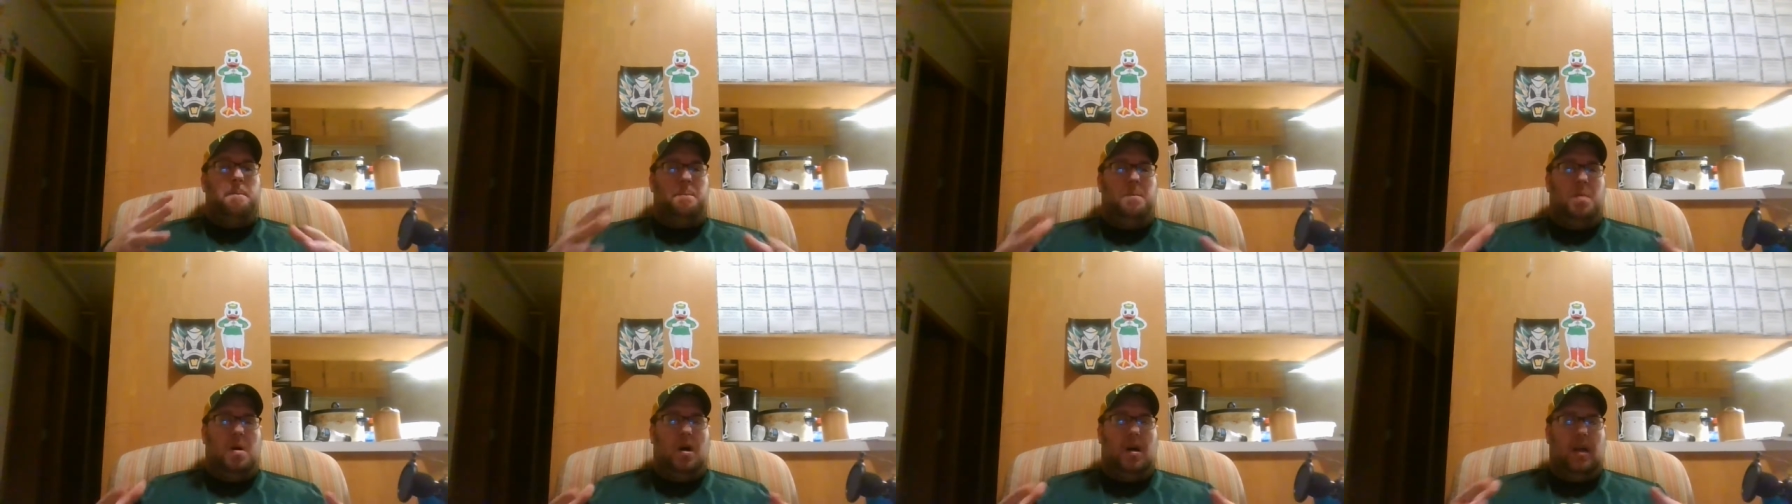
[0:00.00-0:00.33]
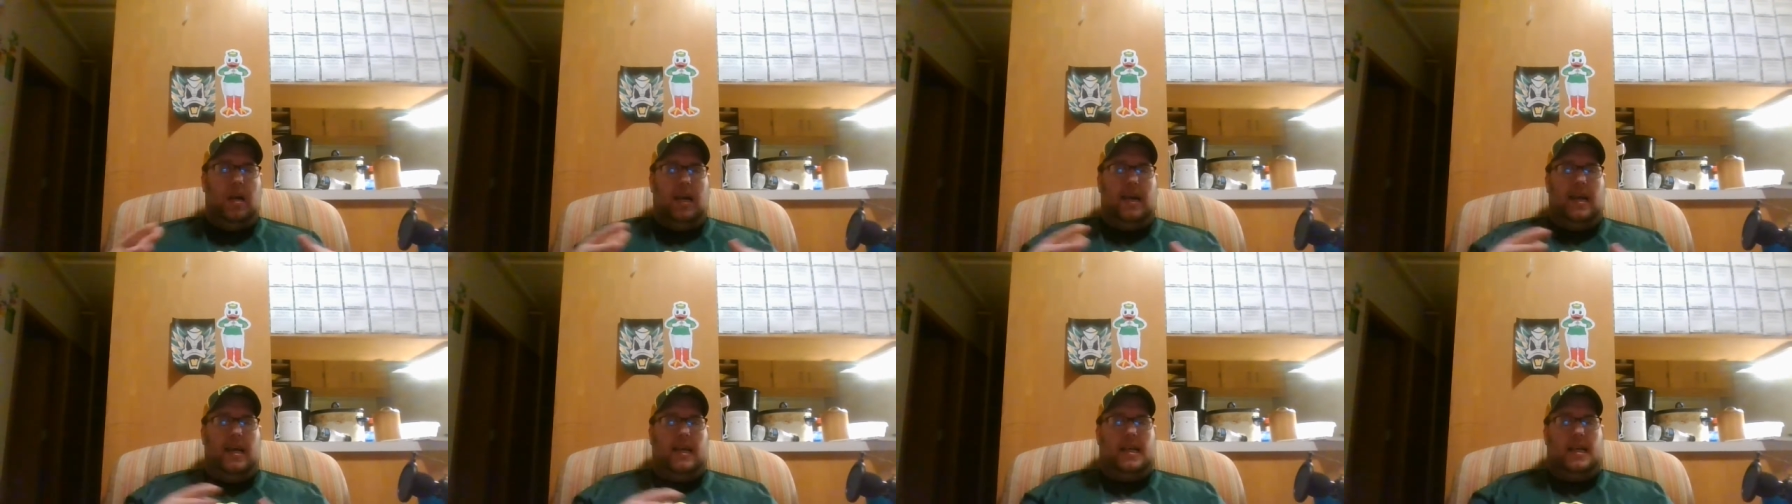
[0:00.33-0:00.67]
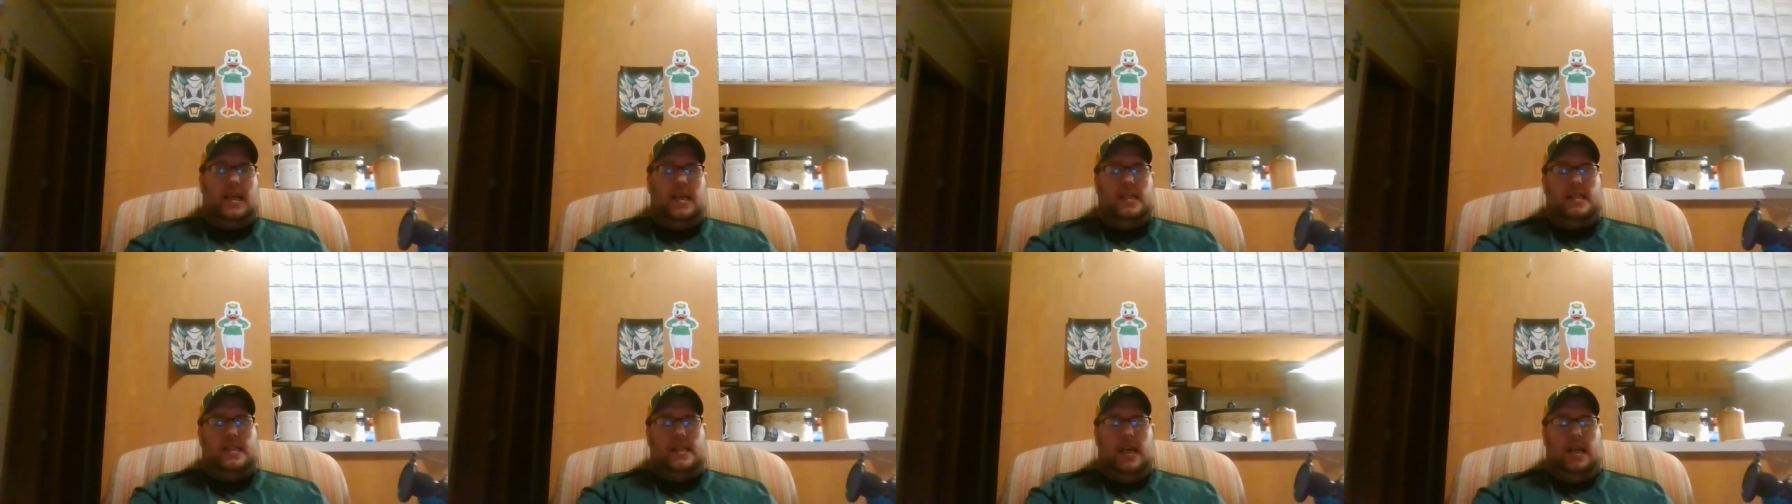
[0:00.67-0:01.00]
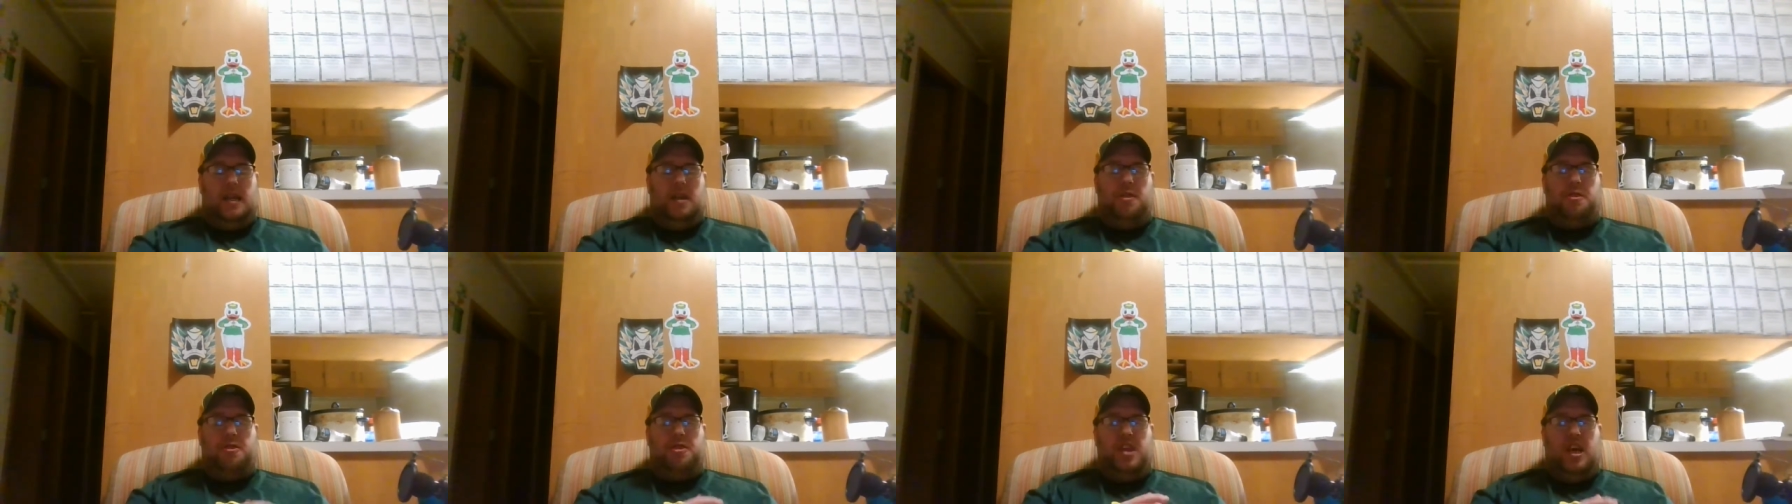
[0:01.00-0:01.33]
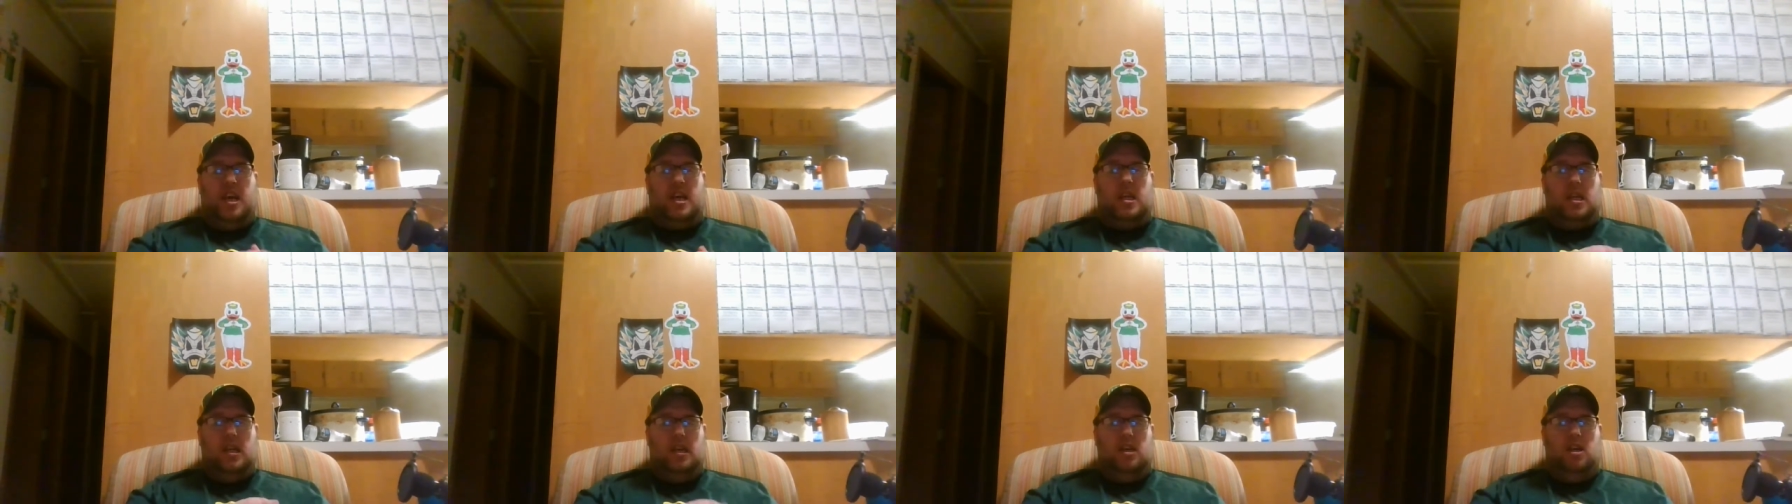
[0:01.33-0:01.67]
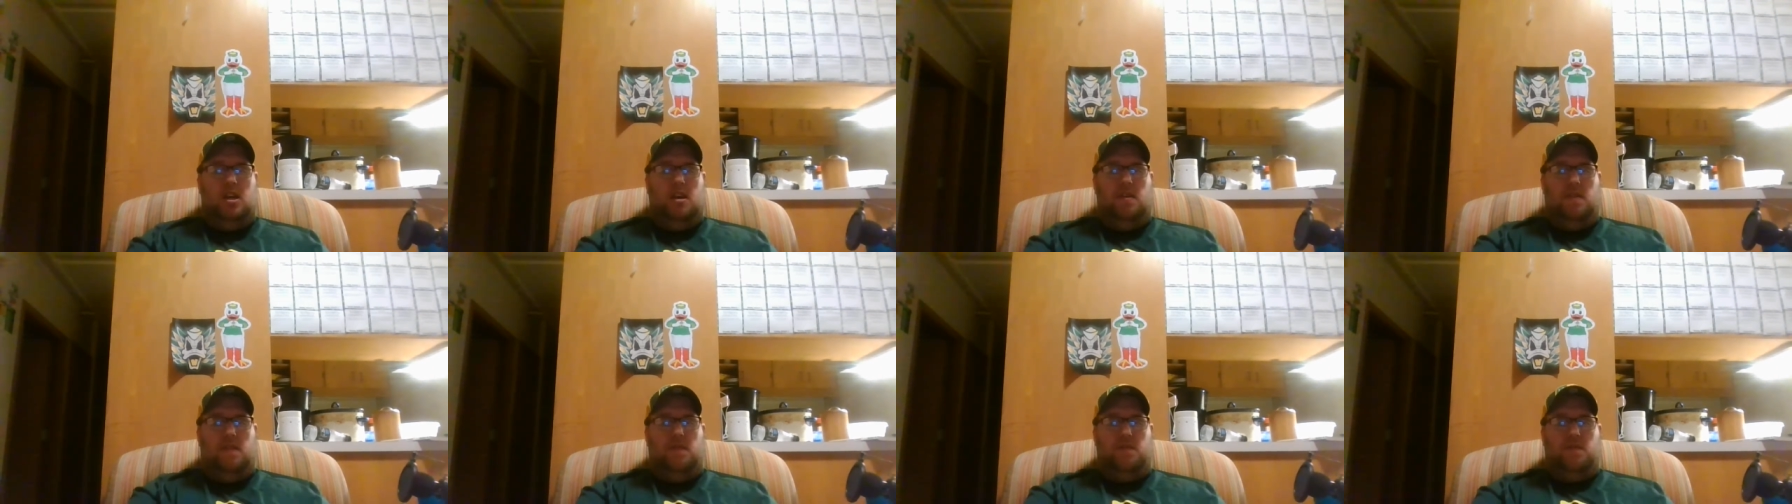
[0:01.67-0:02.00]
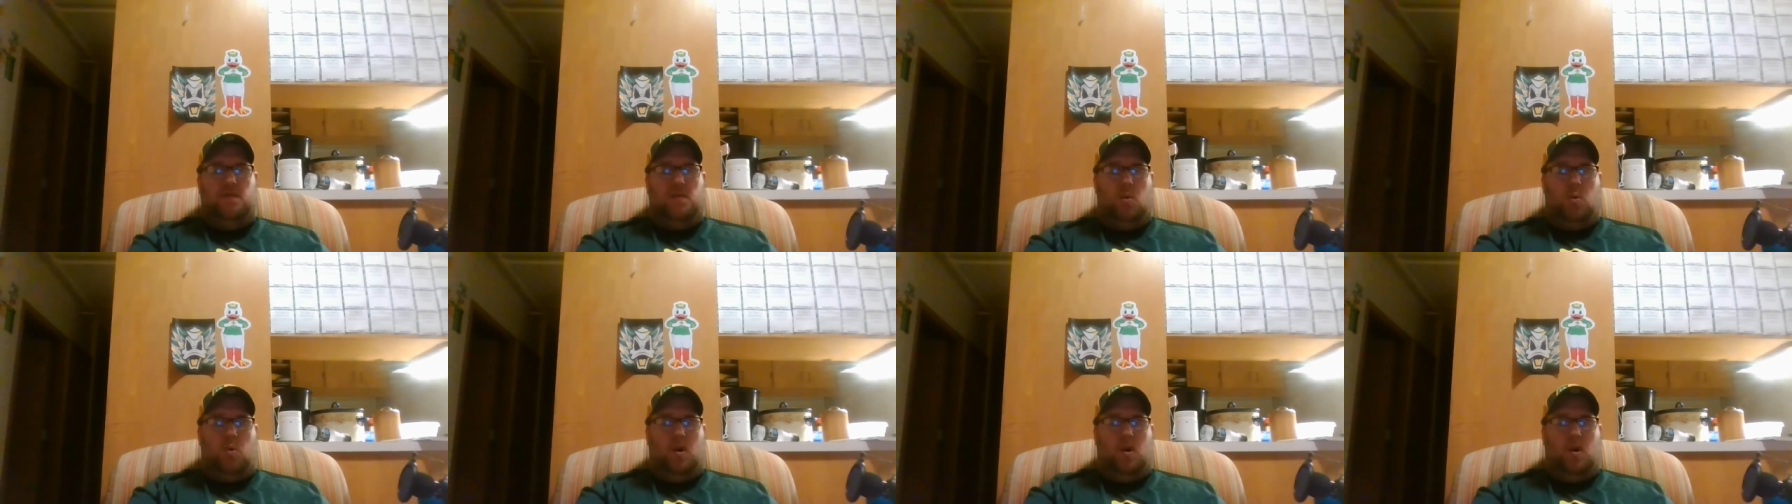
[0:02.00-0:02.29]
But like I said, thank you for